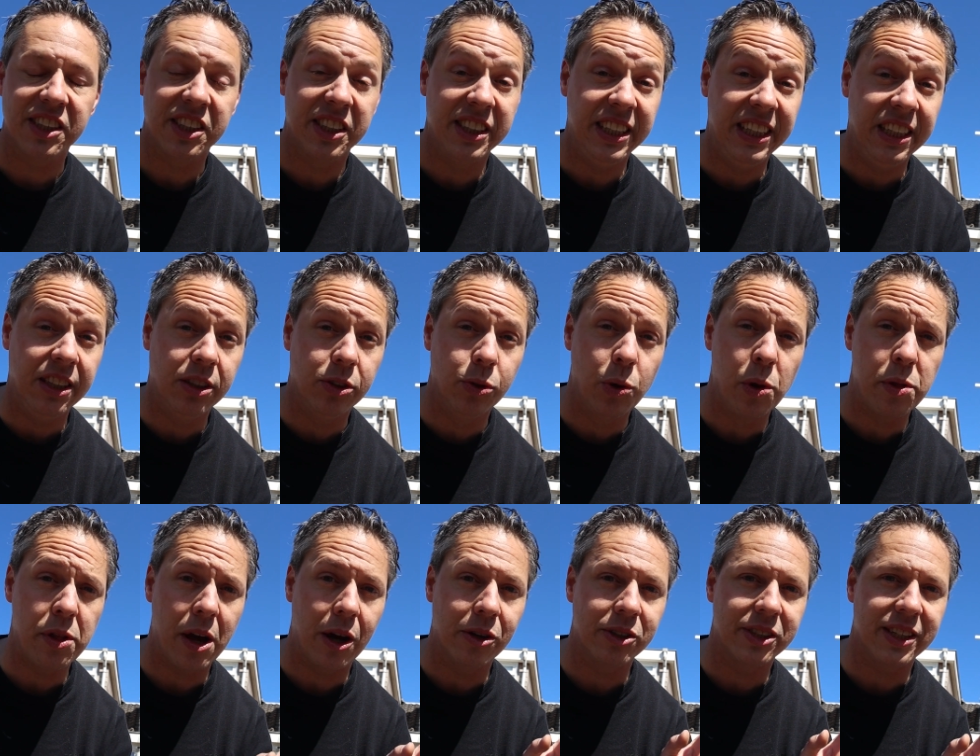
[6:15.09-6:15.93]

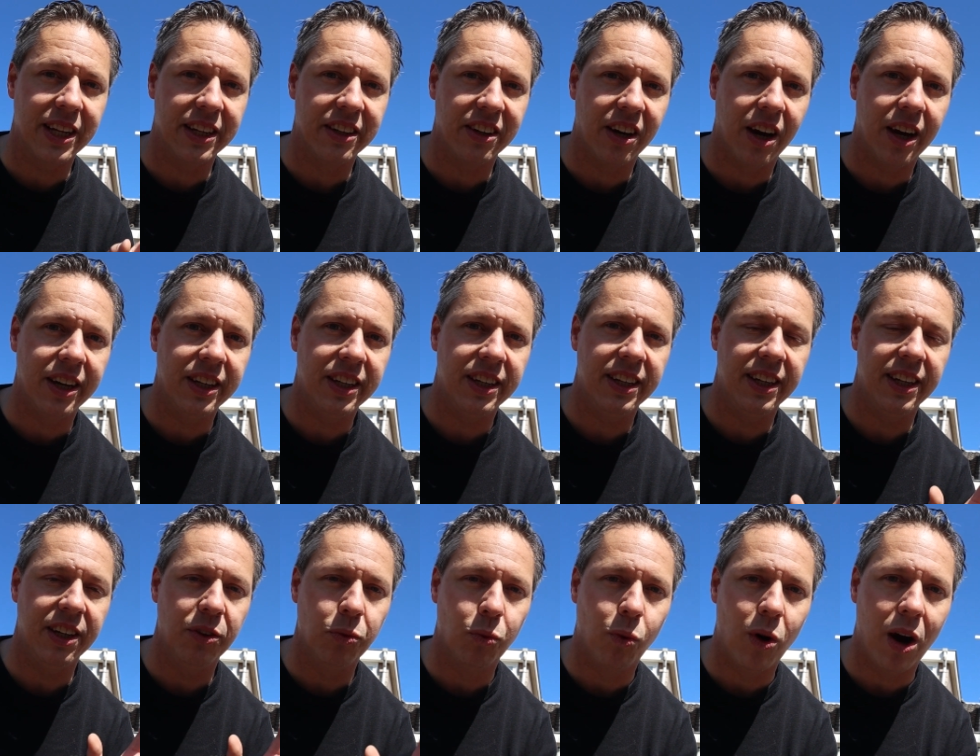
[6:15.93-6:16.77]

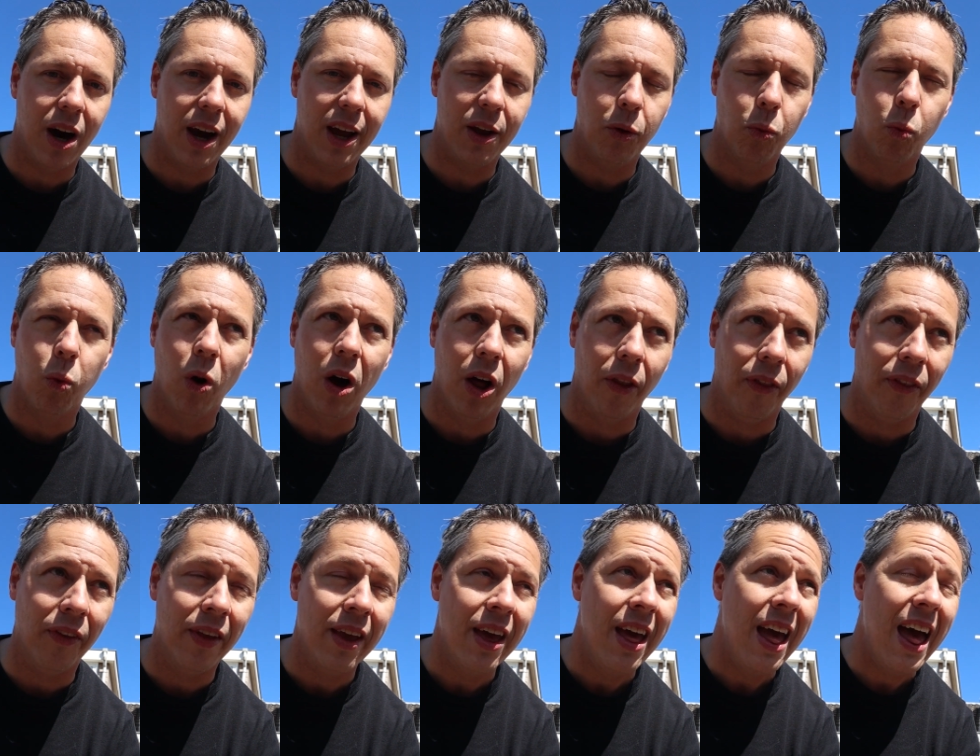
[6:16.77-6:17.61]

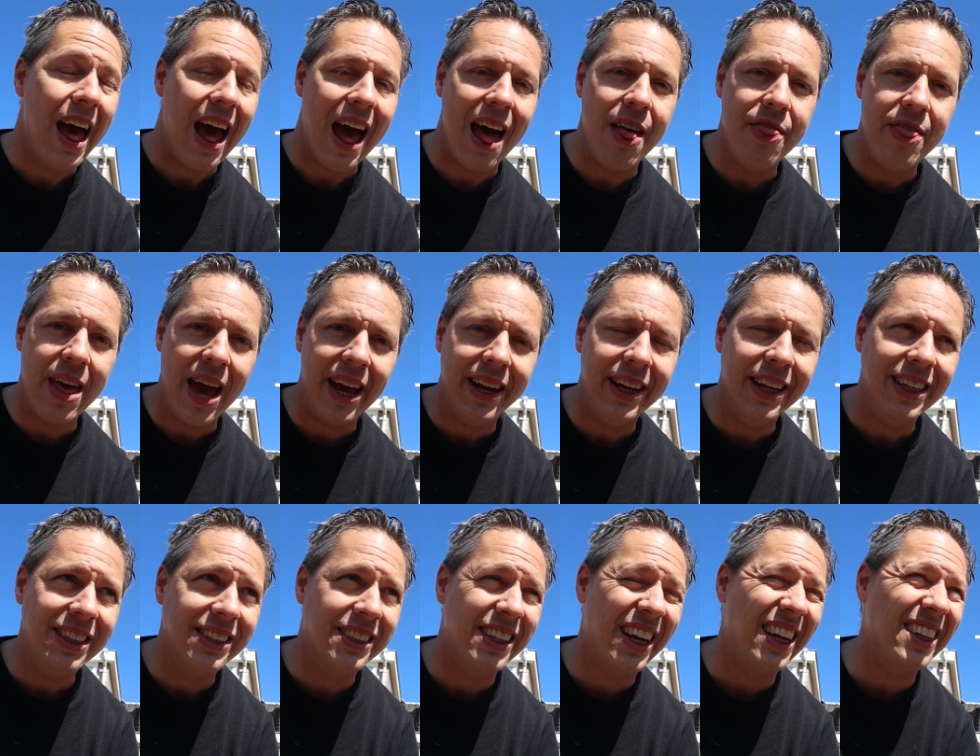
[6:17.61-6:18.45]
C2019Y1 and that
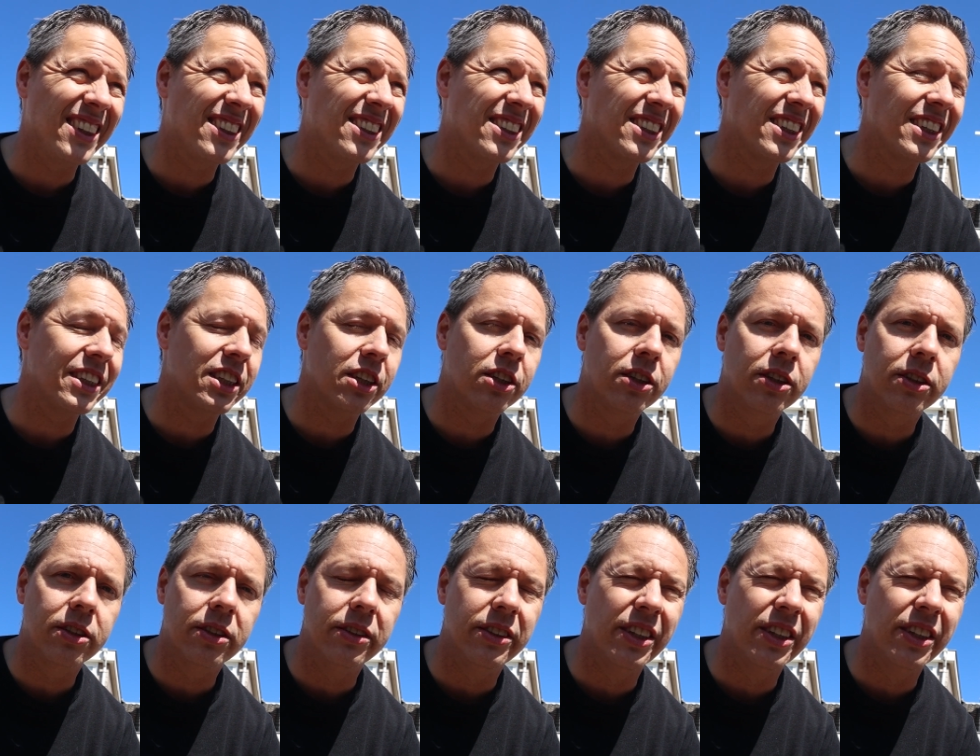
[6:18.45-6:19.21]
is that uh, the,